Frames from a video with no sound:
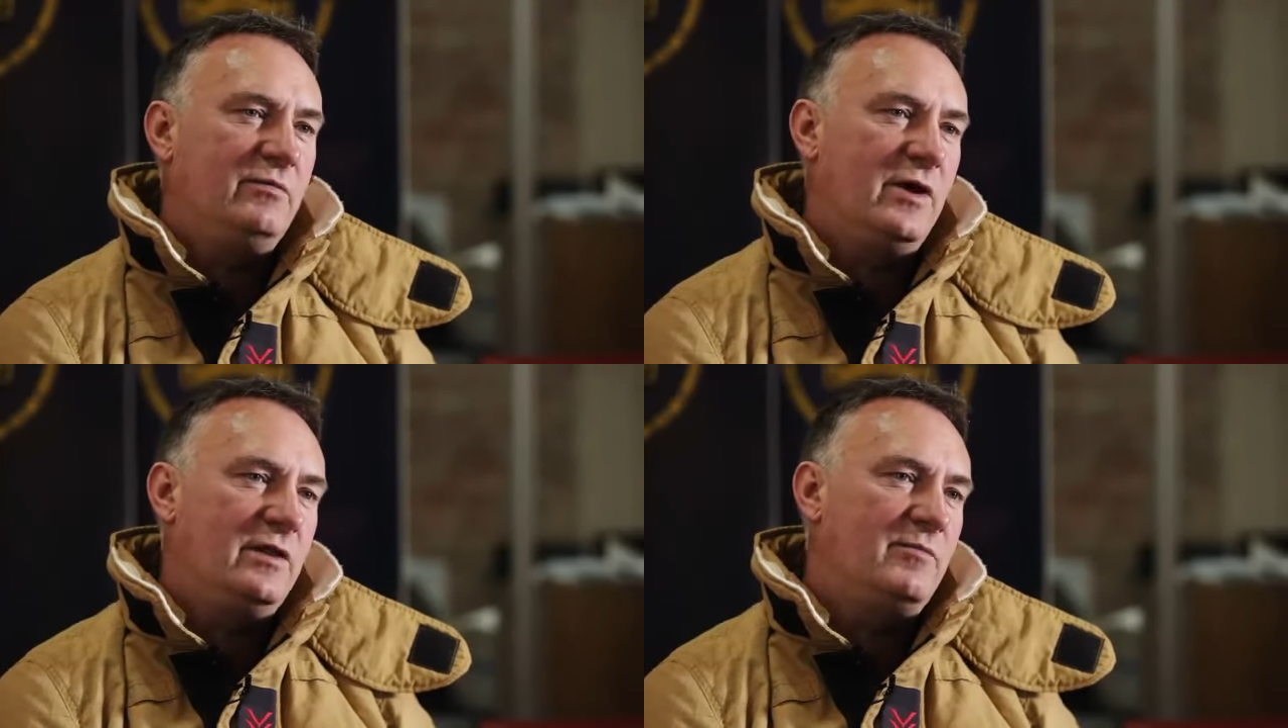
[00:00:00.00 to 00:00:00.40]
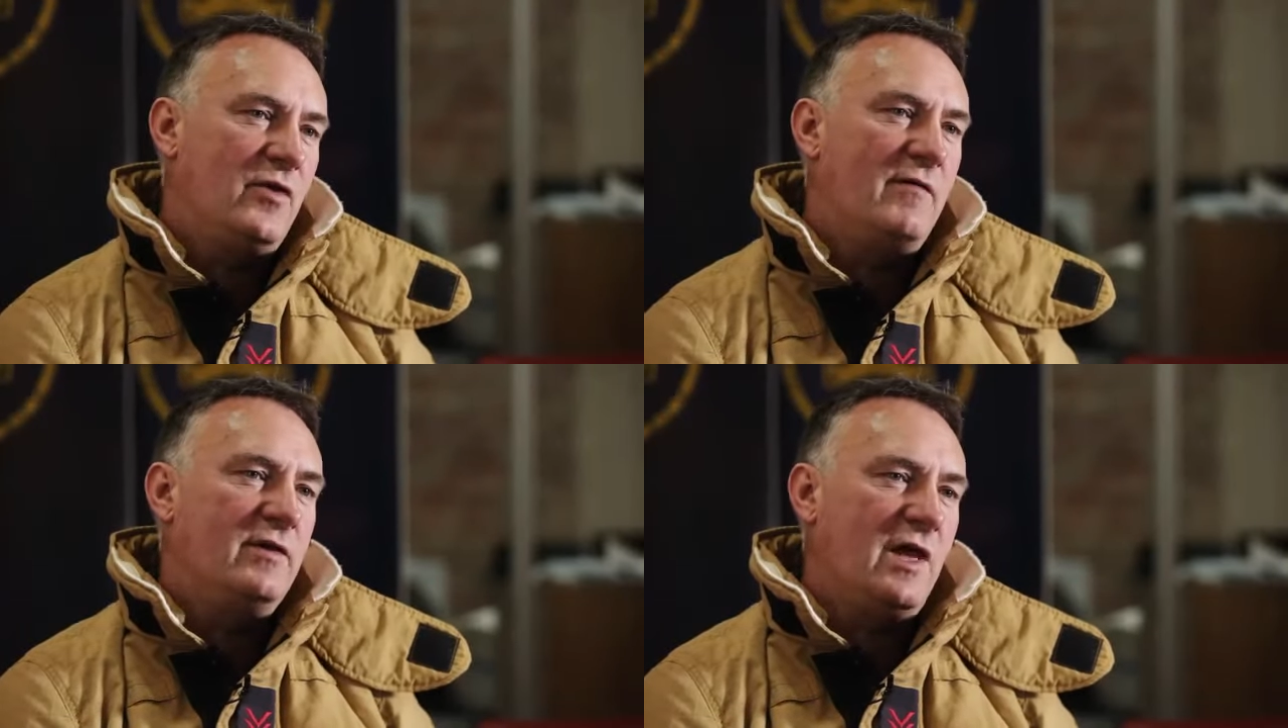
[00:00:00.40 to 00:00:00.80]
where the
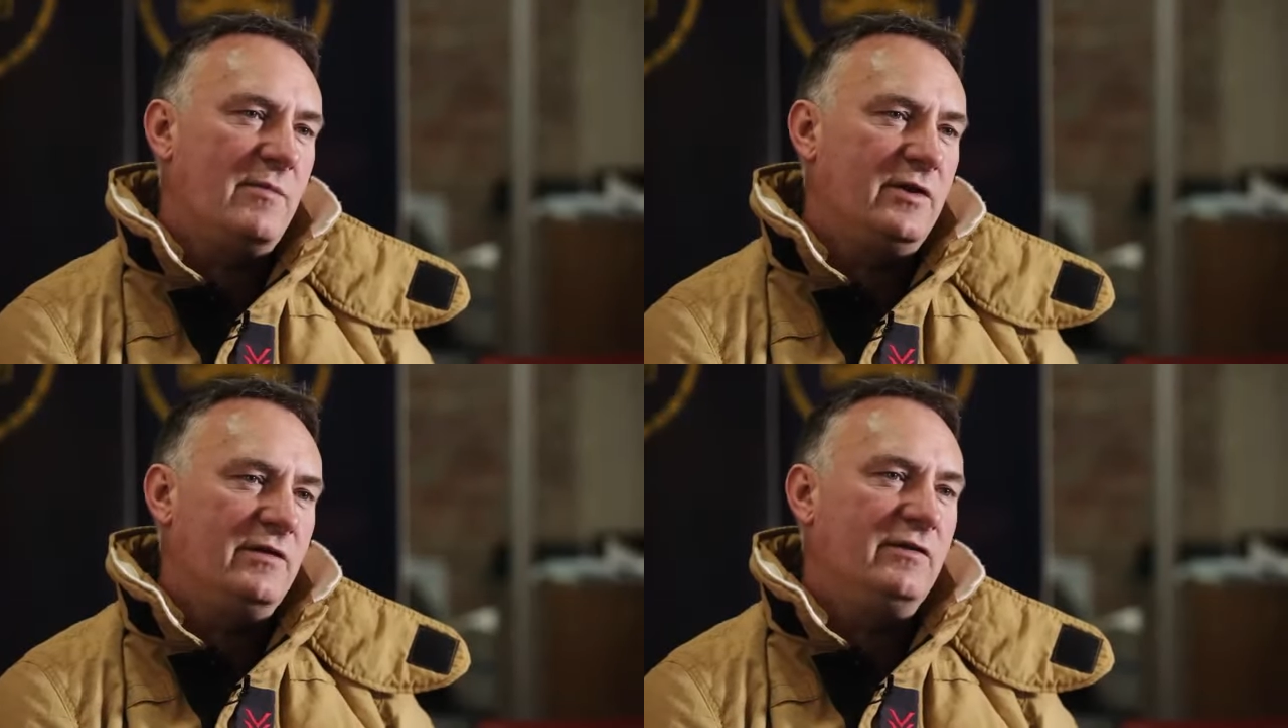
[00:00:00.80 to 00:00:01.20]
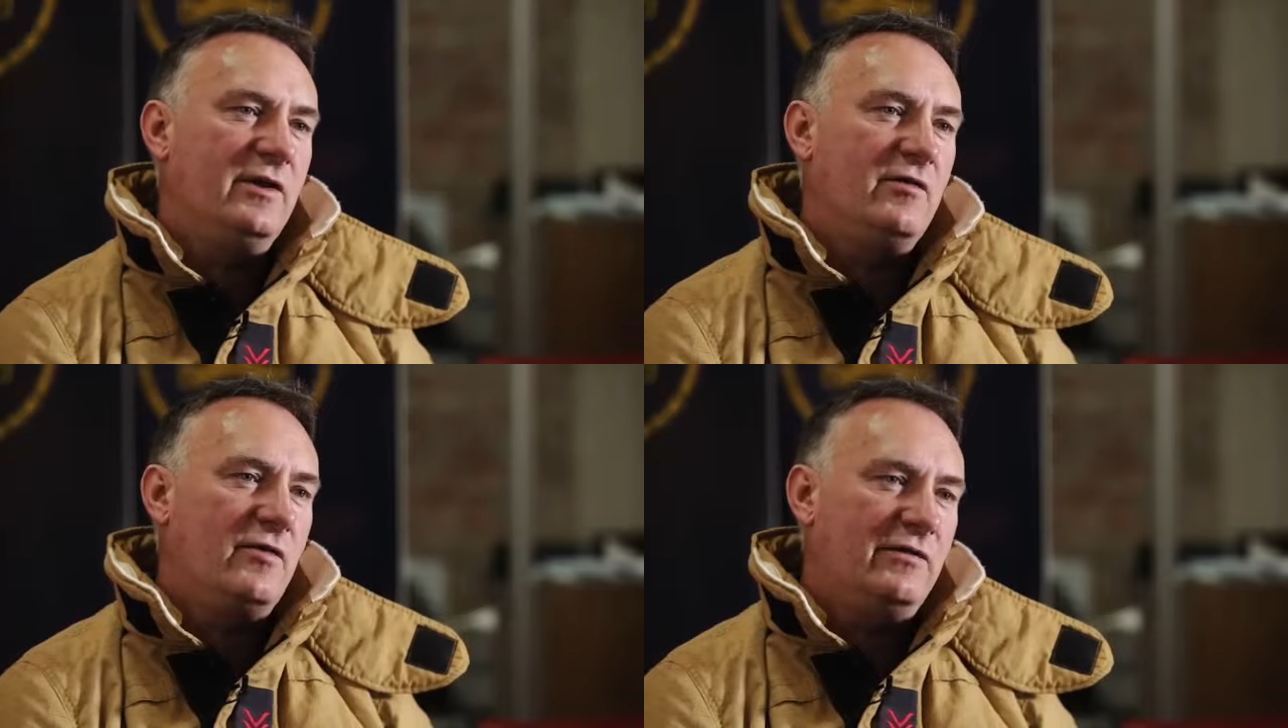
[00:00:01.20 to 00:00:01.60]
private companies are
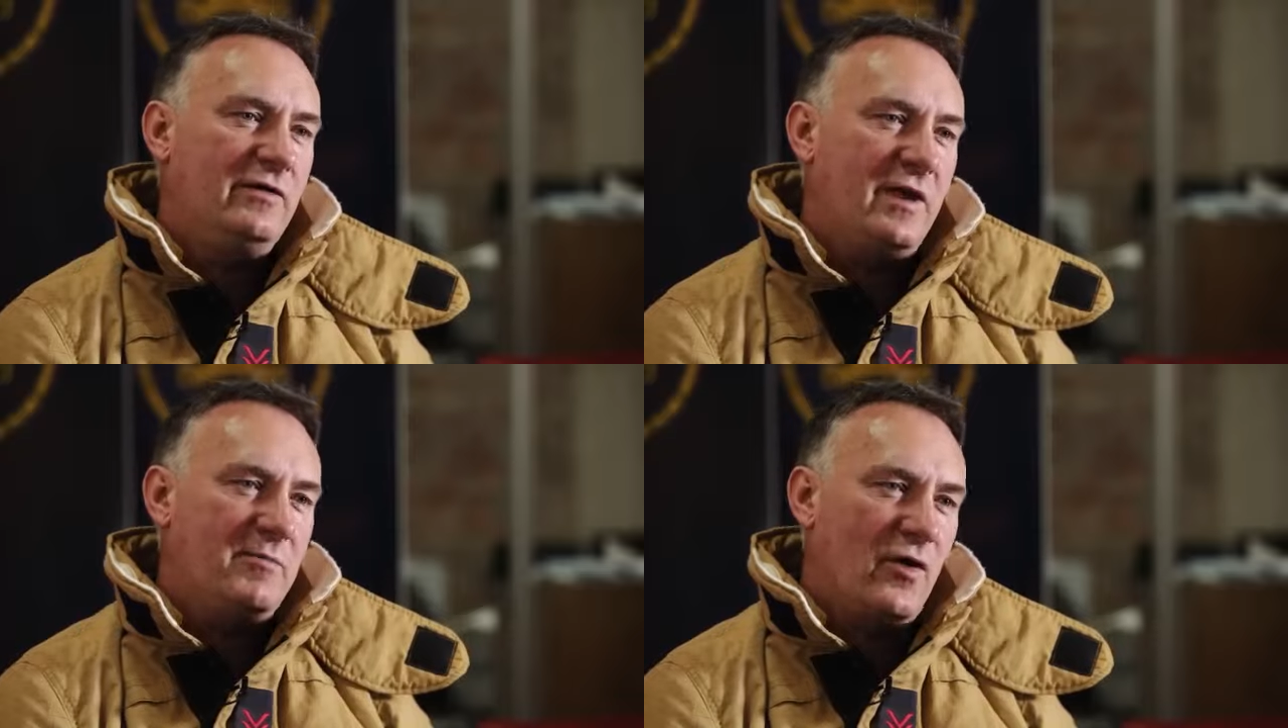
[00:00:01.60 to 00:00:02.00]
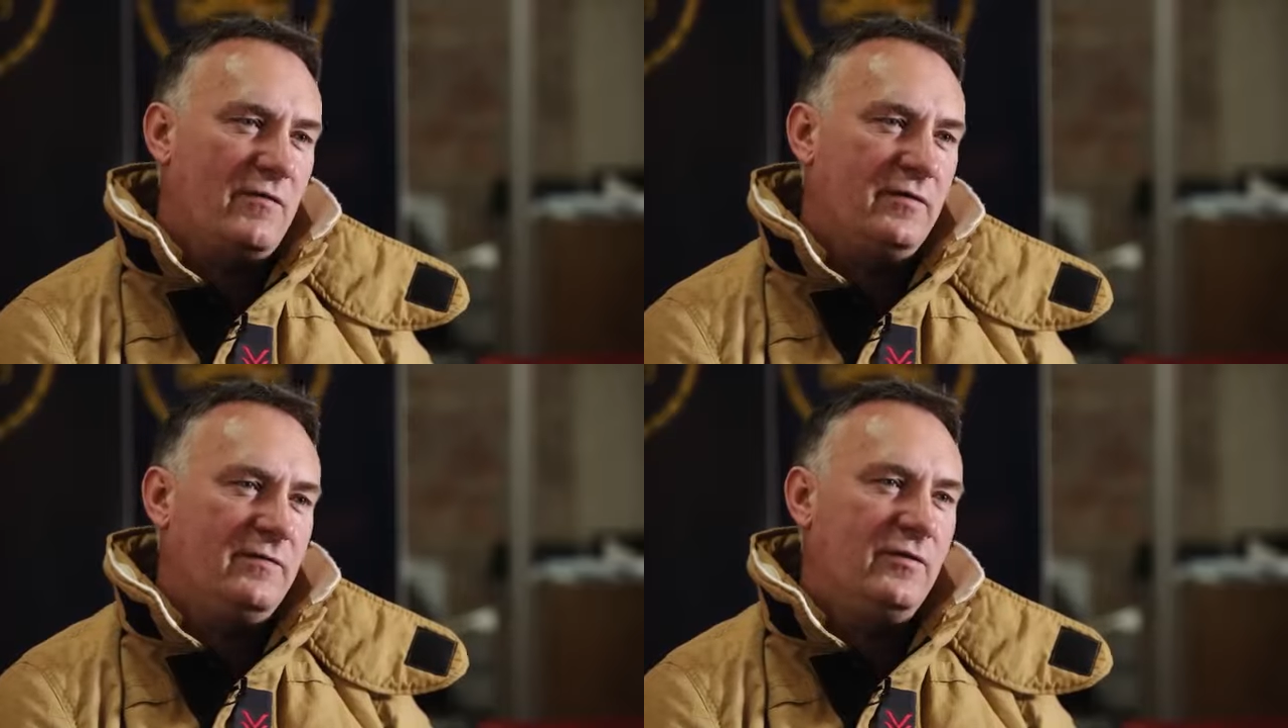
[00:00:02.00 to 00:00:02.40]
increasing their
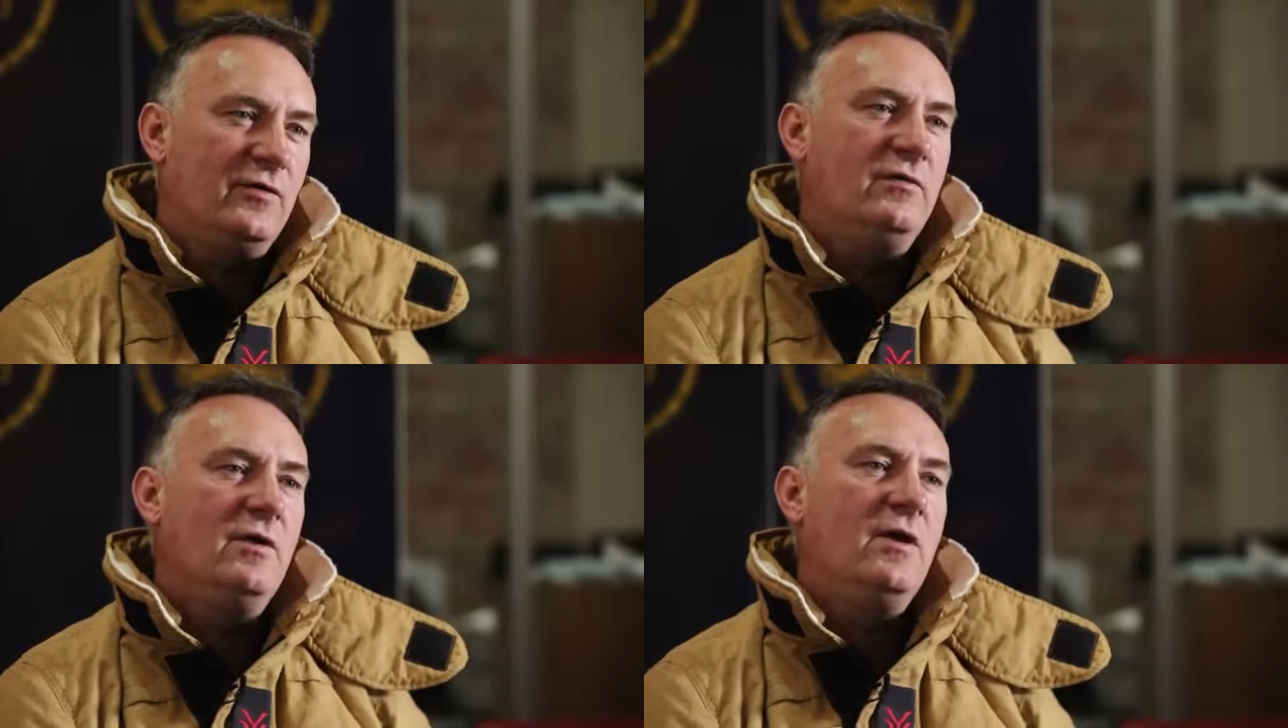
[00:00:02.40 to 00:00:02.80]
profit through